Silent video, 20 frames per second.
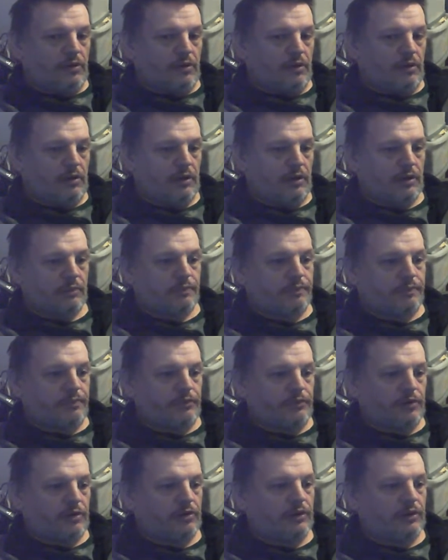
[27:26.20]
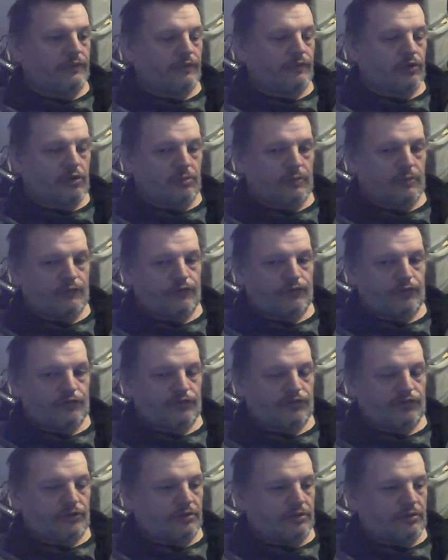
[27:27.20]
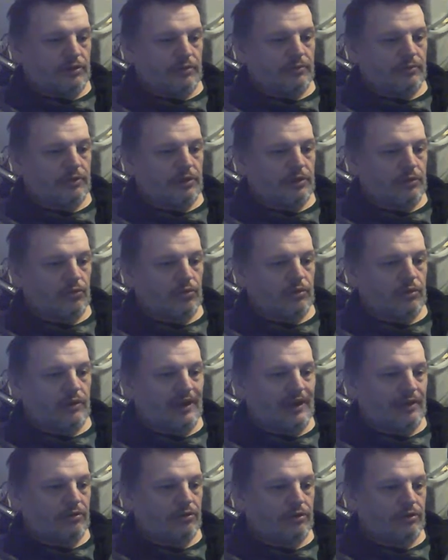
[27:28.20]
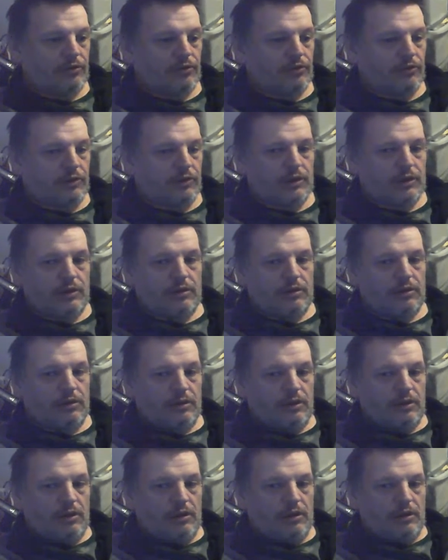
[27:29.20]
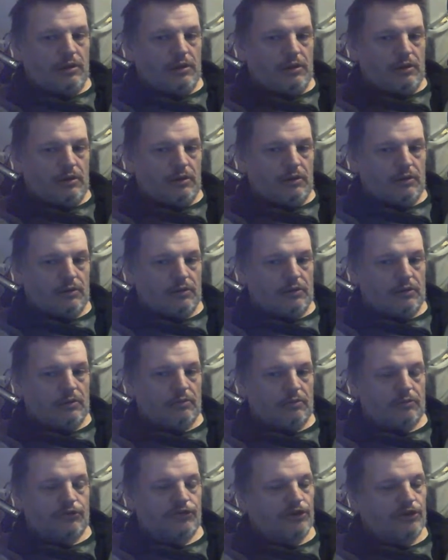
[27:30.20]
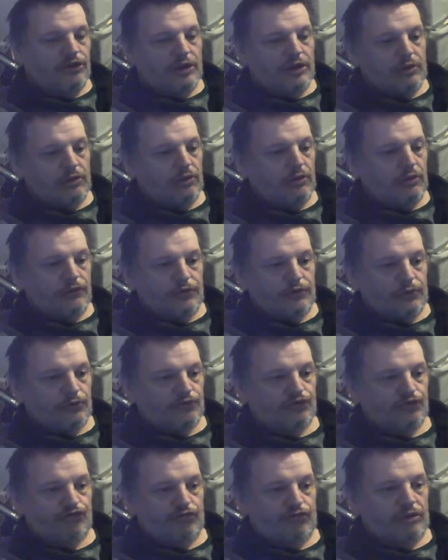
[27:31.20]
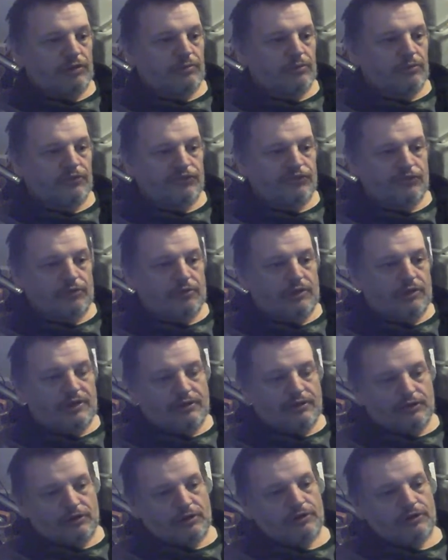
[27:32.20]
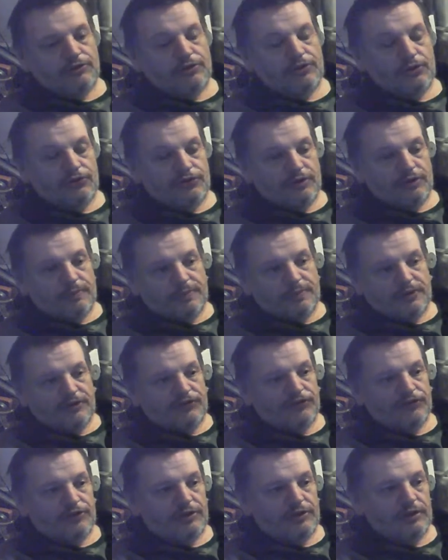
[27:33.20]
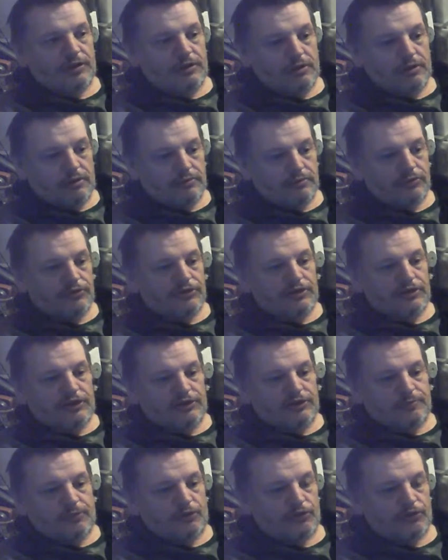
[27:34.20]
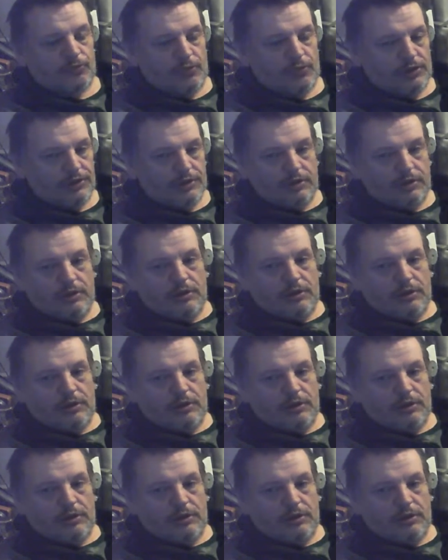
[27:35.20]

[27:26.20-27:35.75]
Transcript: And, you know, leave a comment for us, let me know how I can do it. Because I know a lot of you streamers are, you know, using a PC. I'm using Xbox One.